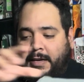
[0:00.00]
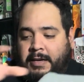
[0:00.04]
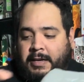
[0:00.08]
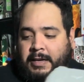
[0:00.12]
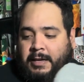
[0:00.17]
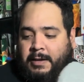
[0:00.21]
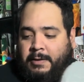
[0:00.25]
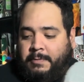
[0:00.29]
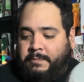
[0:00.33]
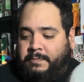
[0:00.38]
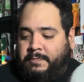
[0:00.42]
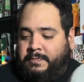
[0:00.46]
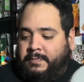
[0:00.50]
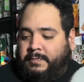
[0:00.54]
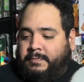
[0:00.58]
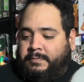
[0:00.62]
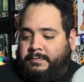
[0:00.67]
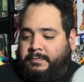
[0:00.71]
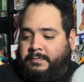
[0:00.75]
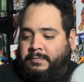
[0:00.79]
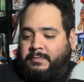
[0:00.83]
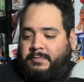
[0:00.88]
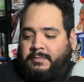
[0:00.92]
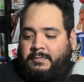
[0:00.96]

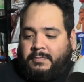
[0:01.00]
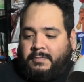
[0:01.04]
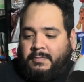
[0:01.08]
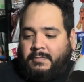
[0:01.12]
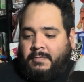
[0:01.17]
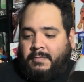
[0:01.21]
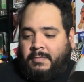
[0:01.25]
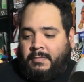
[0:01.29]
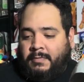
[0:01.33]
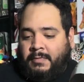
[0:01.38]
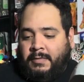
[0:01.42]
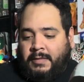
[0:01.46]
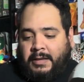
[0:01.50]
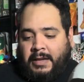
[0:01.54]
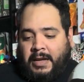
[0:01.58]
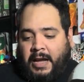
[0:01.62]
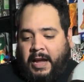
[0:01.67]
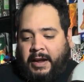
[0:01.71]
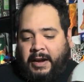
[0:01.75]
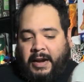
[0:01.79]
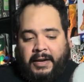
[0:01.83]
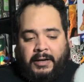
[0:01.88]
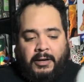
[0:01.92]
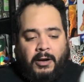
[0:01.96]

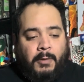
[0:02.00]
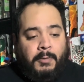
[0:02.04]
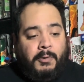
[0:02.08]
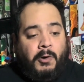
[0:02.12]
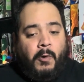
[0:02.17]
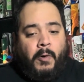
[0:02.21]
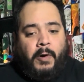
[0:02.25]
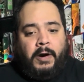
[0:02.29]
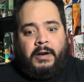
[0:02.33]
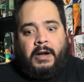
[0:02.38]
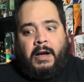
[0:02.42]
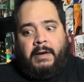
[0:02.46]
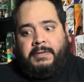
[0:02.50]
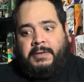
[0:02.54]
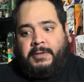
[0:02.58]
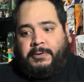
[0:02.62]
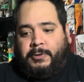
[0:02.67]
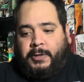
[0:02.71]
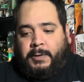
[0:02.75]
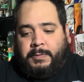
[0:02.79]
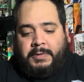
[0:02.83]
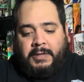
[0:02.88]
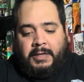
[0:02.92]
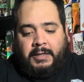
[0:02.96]
I know I'm going off
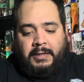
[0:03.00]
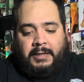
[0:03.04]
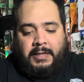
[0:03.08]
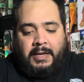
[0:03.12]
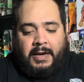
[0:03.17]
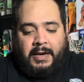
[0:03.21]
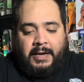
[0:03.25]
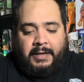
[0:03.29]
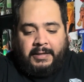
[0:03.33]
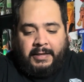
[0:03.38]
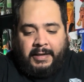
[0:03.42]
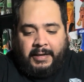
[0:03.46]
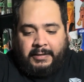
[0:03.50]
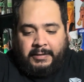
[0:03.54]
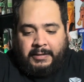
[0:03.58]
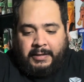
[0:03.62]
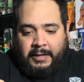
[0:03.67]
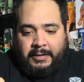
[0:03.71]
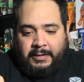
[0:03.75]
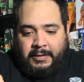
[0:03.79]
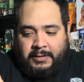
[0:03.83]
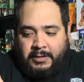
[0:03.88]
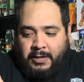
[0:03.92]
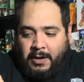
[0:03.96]
script a lot
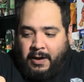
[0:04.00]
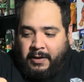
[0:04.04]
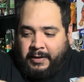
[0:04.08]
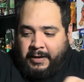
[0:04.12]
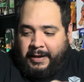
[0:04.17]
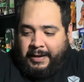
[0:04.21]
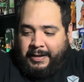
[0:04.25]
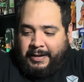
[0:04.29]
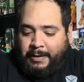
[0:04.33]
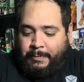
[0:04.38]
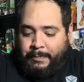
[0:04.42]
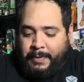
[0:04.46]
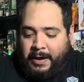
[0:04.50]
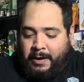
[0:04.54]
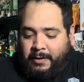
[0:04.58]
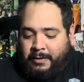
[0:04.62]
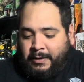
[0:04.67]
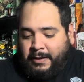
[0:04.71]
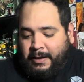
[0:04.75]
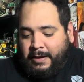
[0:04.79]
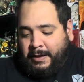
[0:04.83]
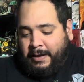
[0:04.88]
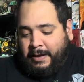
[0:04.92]
and talking about